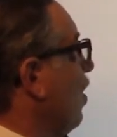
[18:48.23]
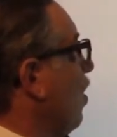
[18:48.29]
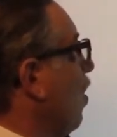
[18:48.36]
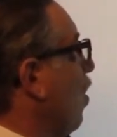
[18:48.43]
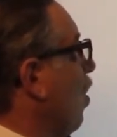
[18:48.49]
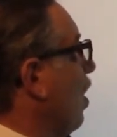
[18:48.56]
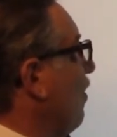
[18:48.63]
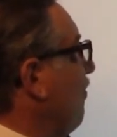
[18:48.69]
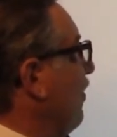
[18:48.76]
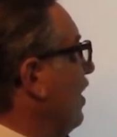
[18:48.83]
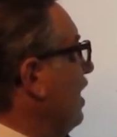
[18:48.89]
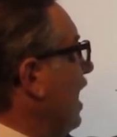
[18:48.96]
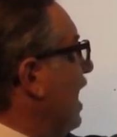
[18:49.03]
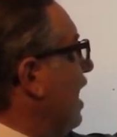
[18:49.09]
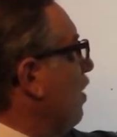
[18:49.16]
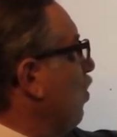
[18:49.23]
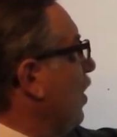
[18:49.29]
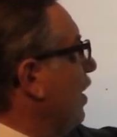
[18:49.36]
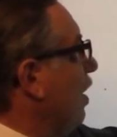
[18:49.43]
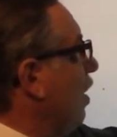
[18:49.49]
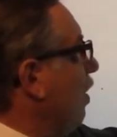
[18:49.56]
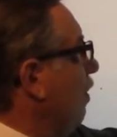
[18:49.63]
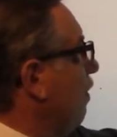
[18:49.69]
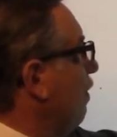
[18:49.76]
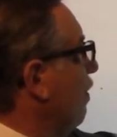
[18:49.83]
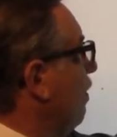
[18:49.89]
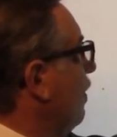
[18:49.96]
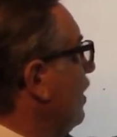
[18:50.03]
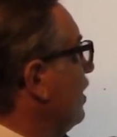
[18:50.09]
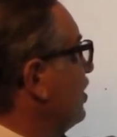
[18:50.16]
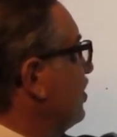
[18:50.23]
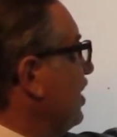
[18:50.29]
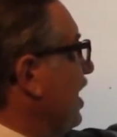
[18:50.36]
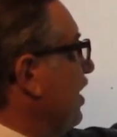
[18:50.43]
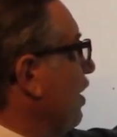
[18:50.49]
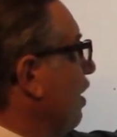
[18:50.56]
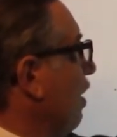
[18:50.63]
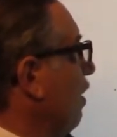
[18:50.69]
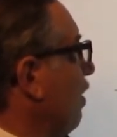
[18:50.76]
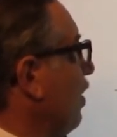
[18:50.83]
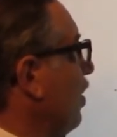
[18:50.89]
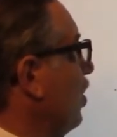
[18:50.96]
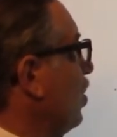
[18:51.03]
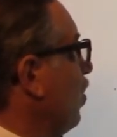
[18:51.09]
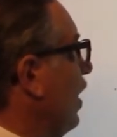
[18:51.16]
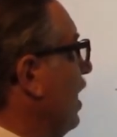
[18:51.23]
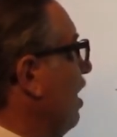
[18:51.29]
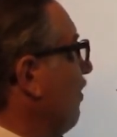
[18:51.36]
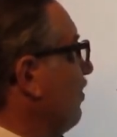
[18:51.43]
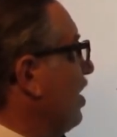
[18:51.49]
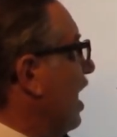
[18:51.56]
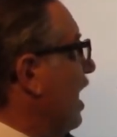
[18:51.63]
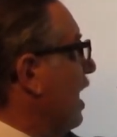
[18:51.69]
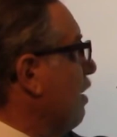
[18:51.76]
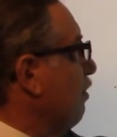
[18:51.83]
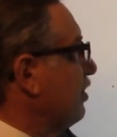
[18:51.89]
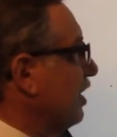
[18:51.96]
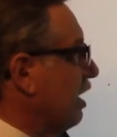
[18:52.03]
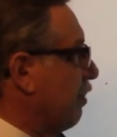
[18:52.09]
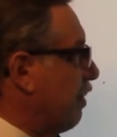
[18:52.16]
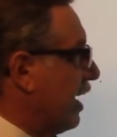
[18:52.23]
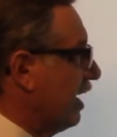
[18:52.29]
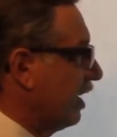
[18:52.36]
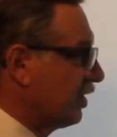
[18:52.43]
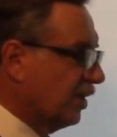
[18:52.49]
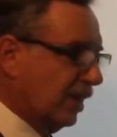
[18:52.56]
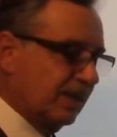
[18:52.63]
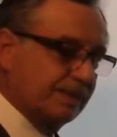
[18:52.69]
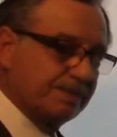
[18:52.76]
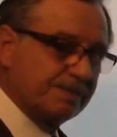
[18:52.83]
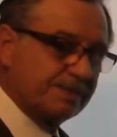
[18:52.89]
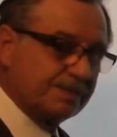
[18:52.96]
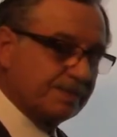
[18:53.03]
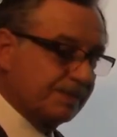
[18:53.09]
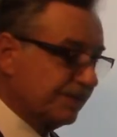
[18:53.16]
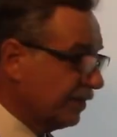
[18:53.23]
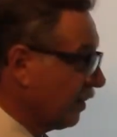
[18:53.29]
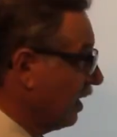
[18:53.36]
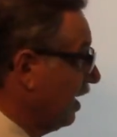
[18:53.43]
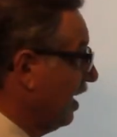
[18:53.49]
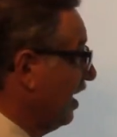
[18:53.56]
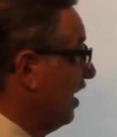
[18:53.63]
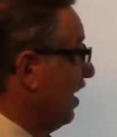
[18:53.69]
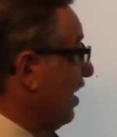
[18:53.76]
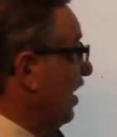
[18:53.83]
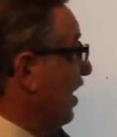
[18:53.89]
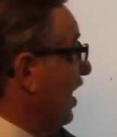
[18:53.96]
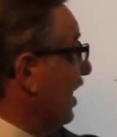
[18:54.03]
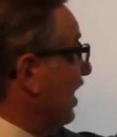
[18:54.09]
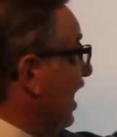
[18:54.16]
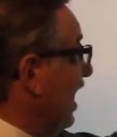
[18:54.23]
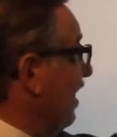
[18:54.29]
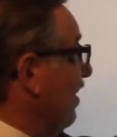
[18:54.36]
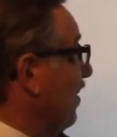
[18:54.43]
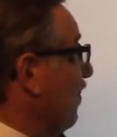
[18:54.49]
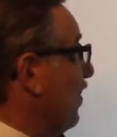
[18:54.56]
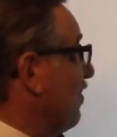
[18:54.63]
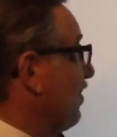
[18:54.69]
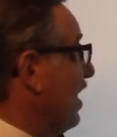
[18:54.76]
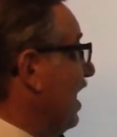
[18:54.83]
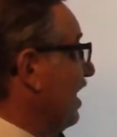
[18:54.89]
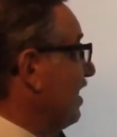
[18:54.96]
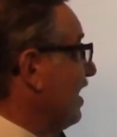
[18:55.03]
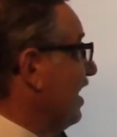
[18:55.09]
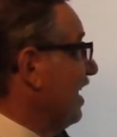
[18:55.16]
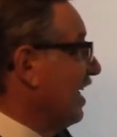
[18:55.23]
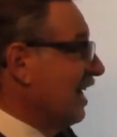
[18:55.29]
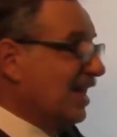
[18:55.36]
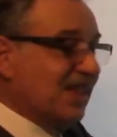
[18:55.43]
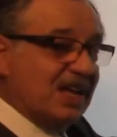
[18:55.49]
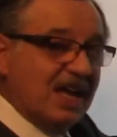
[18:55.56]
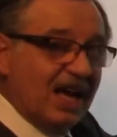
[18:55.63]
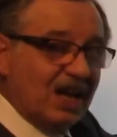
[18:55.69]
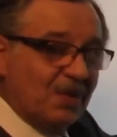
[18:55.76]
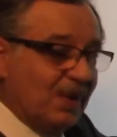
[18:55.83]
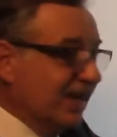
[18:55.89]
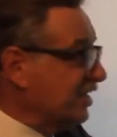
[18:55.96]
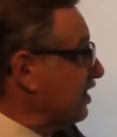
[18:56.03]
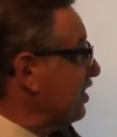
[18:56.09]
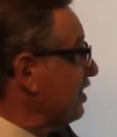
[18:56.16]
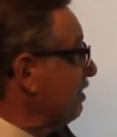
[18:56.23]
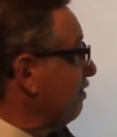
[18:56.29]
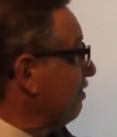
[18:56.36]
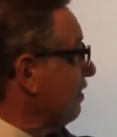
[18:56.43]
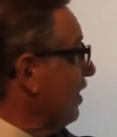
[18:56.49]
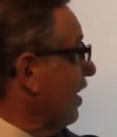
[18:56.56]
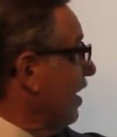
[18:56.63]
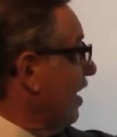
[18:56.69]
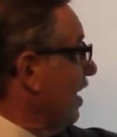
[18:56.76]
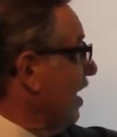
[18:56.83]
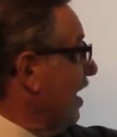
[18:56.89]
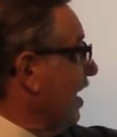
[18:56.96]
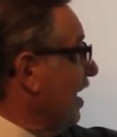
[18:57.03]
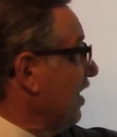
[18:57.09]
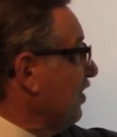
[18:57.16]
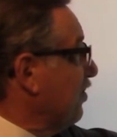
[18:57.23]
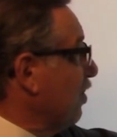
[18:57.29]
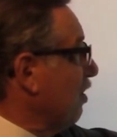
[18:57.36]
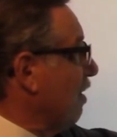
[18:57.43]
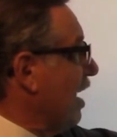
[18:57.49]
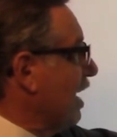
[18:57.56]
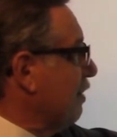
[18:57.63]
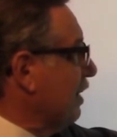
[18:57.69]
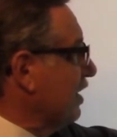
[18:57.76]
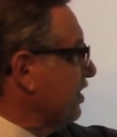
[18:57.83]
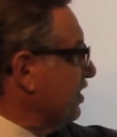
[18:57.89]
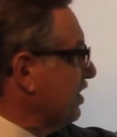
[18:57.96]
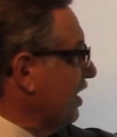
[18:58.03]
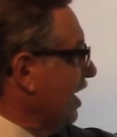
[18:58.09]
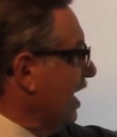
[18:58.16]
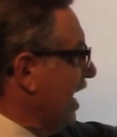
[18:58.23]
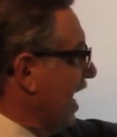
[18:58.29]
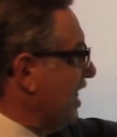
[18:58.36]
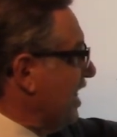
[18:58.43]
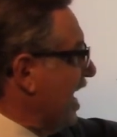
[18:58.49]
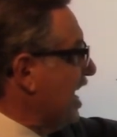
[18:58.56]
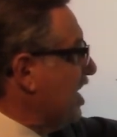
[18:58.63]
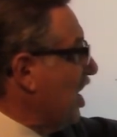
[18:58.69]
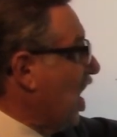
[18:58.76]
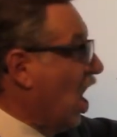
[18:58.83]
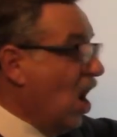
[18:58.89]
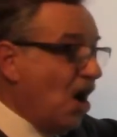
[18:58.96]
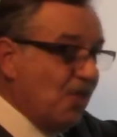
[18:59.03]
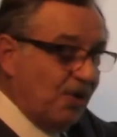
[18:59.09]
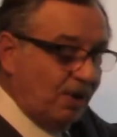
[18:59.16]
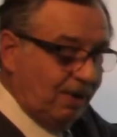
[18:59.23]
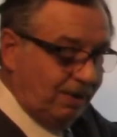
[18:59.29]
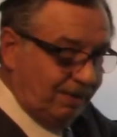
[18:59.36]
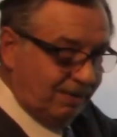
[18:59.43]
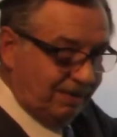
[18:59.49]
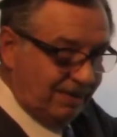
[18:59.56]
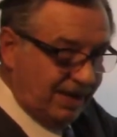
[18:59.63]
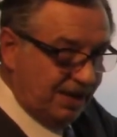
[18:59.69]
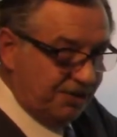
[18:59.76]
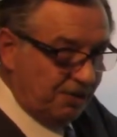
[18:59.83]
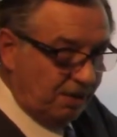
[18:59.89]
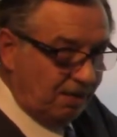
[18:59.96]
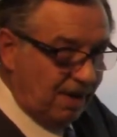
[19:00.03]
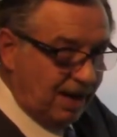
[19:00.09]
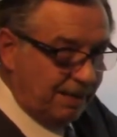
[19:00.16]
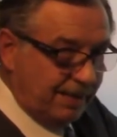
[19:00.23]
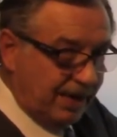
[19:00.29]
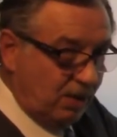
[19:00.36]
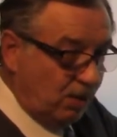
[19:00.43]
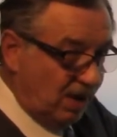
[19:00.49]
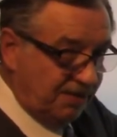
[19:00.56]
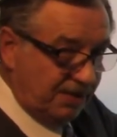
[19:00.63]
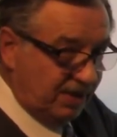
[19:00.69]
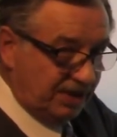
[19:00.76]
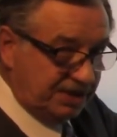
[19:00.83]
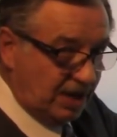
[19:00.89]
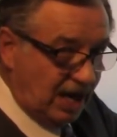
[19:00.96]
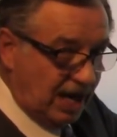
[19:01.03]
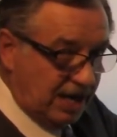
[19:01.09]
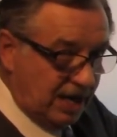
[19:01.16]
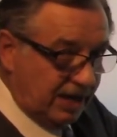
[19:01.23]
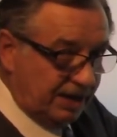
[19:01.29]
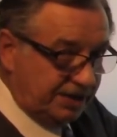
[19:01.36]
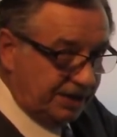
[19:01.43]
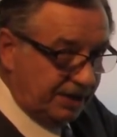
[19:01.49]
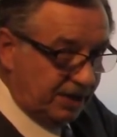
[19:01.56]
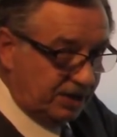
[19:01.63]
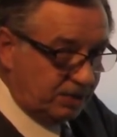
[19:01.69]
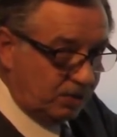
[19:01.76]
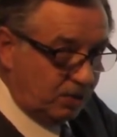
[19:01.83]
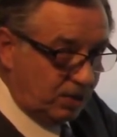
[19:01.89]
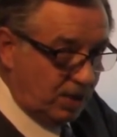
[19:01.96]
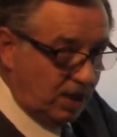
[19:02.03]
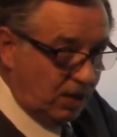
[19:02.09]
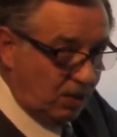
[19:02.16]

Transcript: Orphan and widow, singular, 12 times in the Pentateuch. Again, we've got the Elohists, Deuteronomists, and then other in Deuteronomy. Whoever this guy is, he just kind of